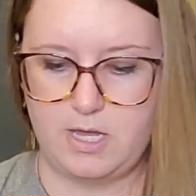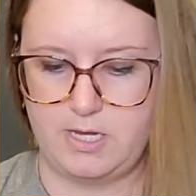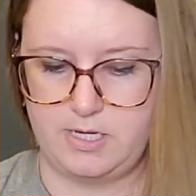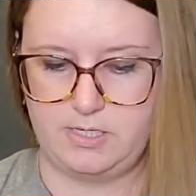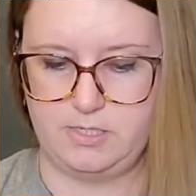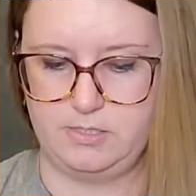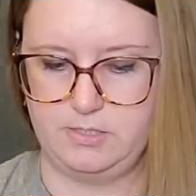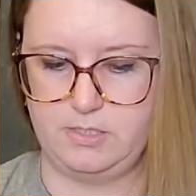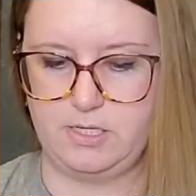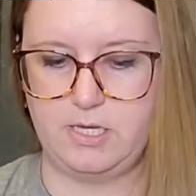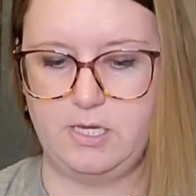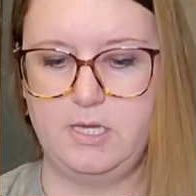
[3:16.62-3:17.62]
And
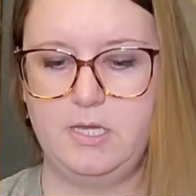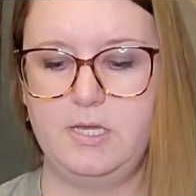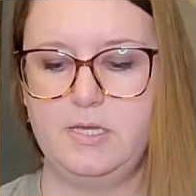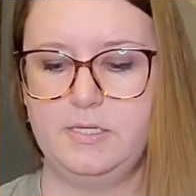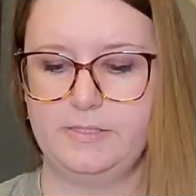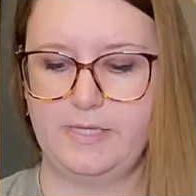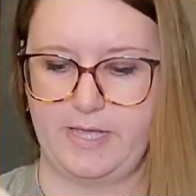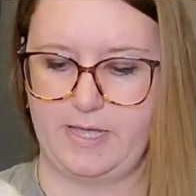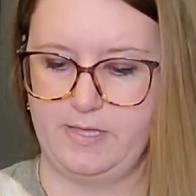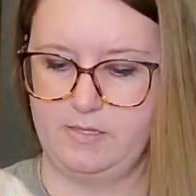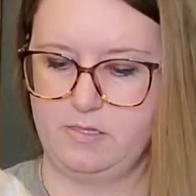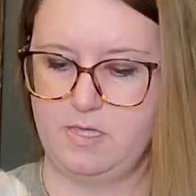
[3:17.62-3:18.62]
he
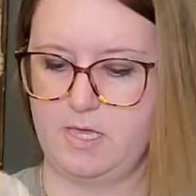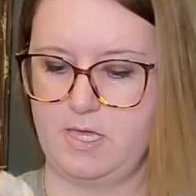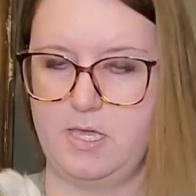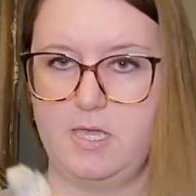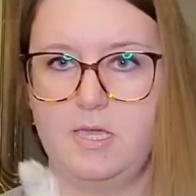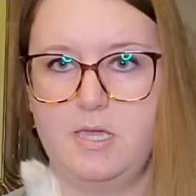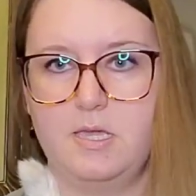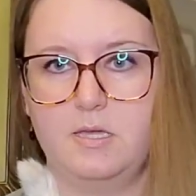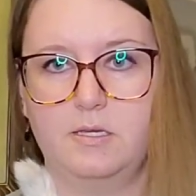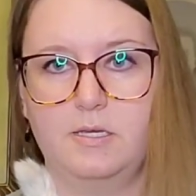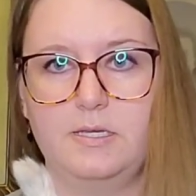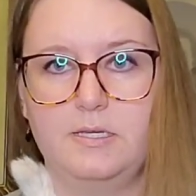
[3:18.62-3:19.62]
said that
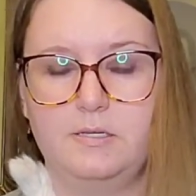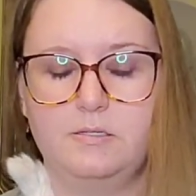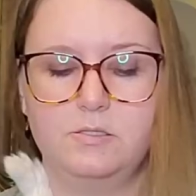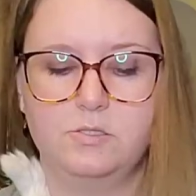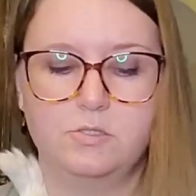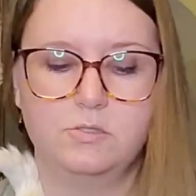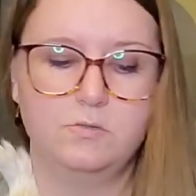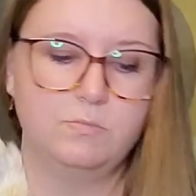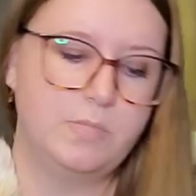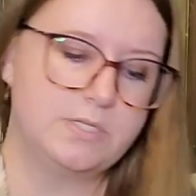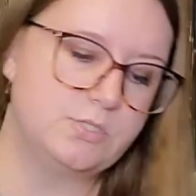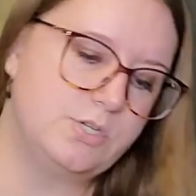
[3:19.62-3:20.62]
he, he,
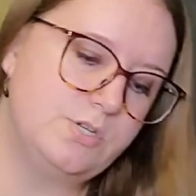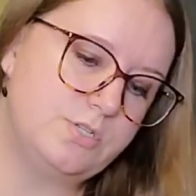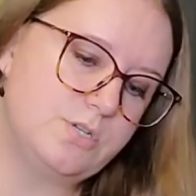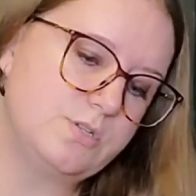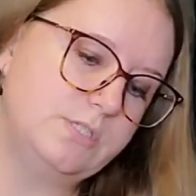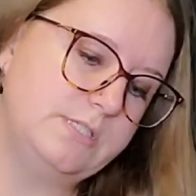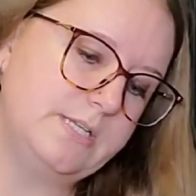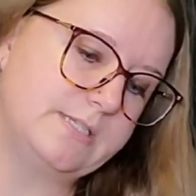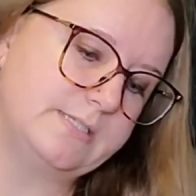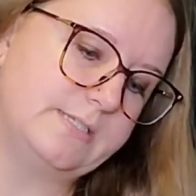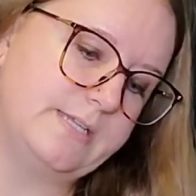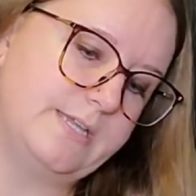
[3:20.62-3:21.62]
Buster, you turned
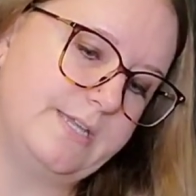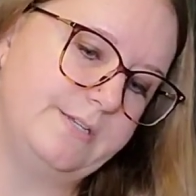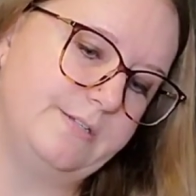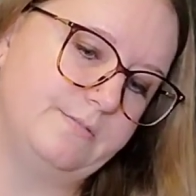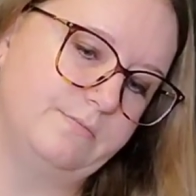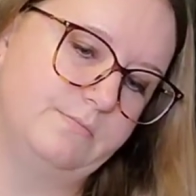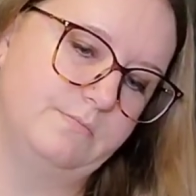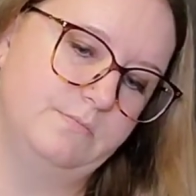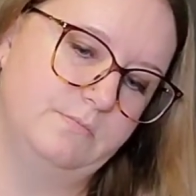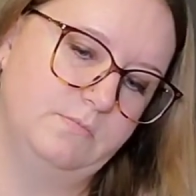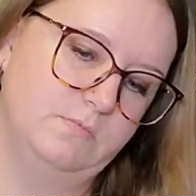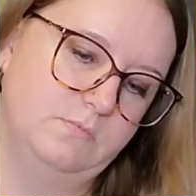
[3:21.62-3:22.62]
16
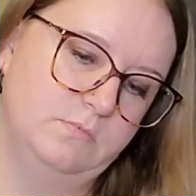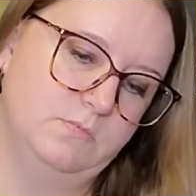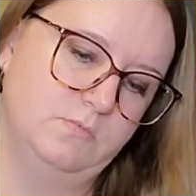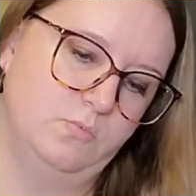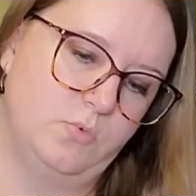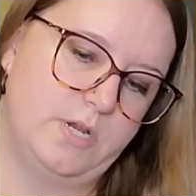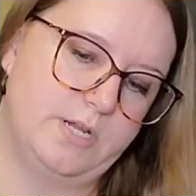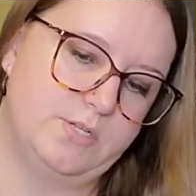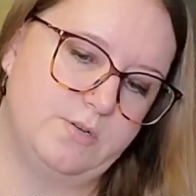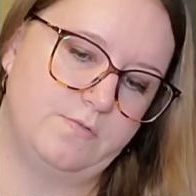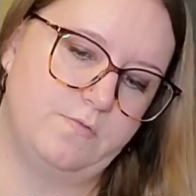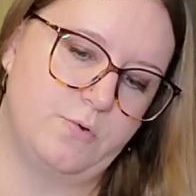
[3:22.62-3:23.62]
when I
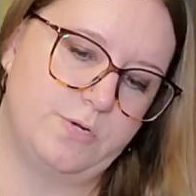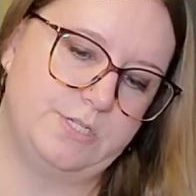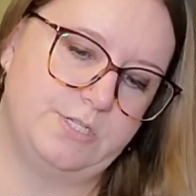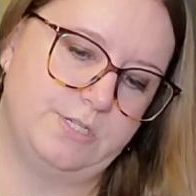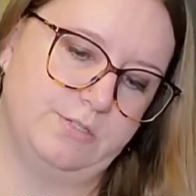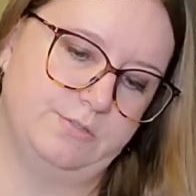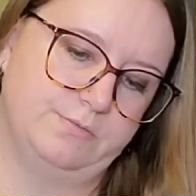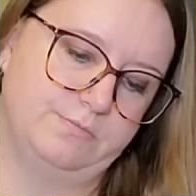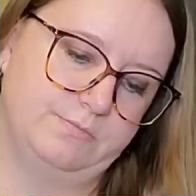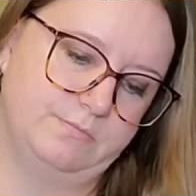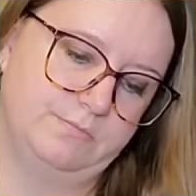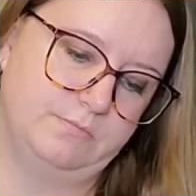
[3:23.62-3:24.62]
turned 42.
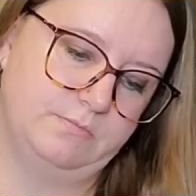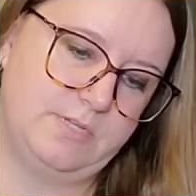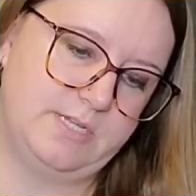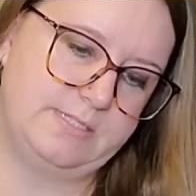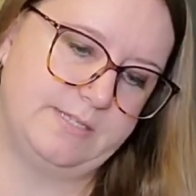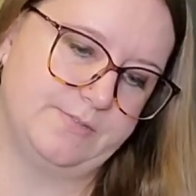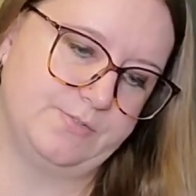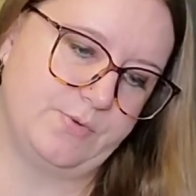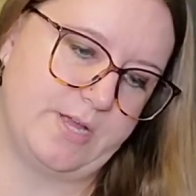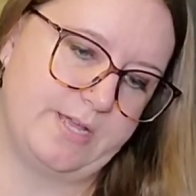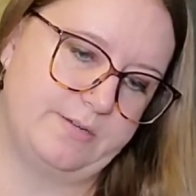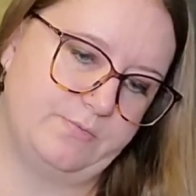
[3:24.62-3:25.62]
That sounds
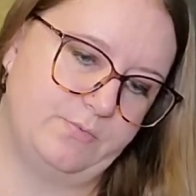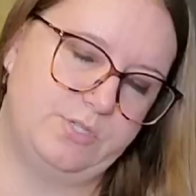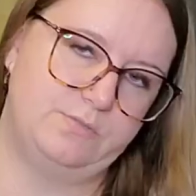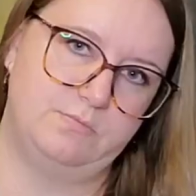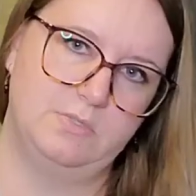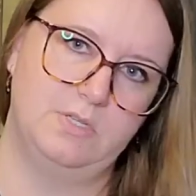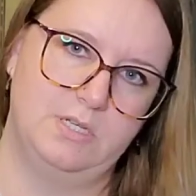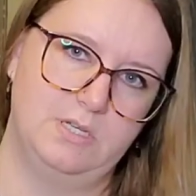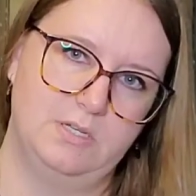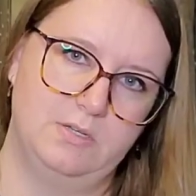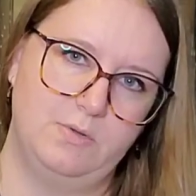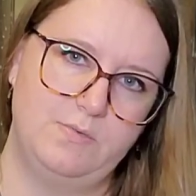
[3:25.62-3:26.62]
right. We
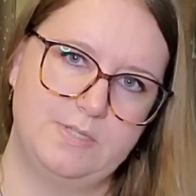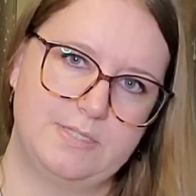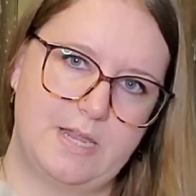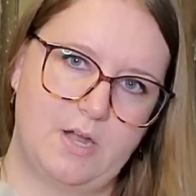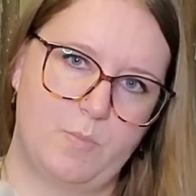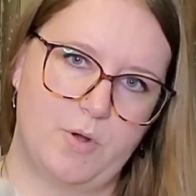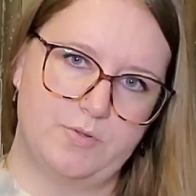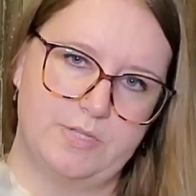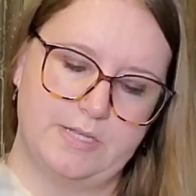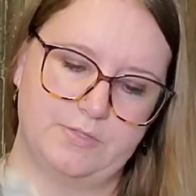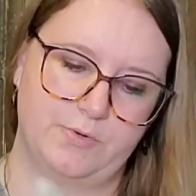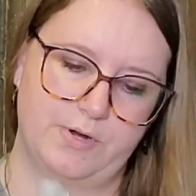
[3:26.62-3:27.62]
we decided our
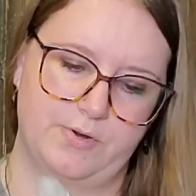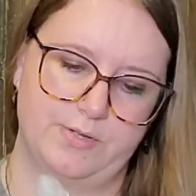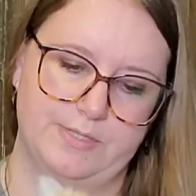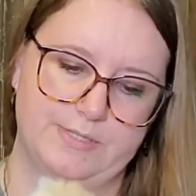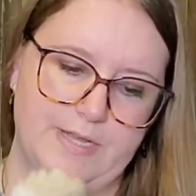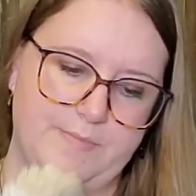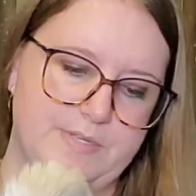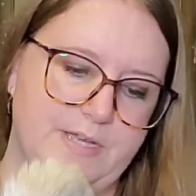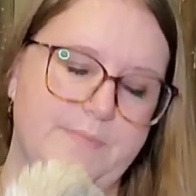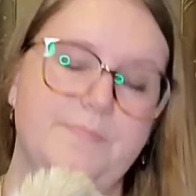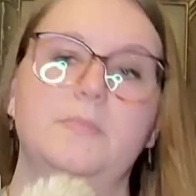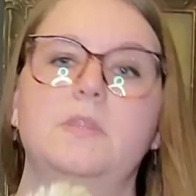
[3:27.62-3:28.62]
birthdays were around the same
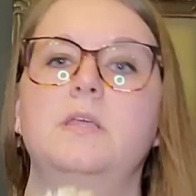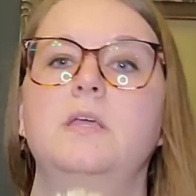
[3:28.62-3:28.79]
time.